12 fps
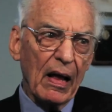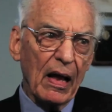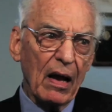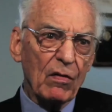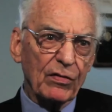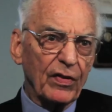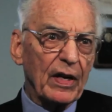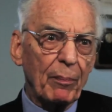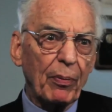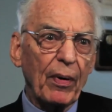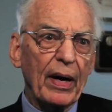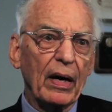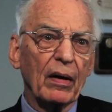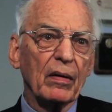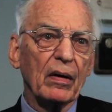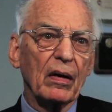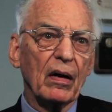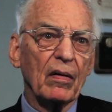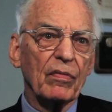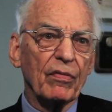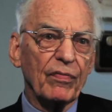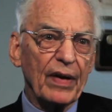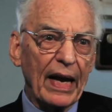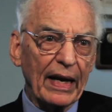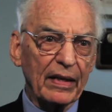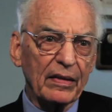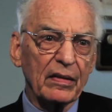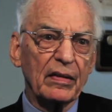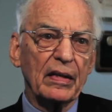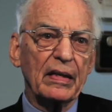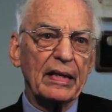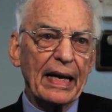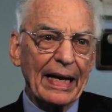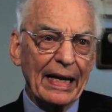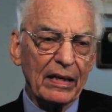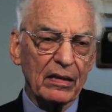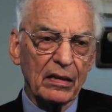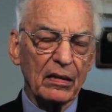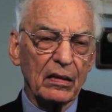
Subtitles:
I was very proud of the fact that Dad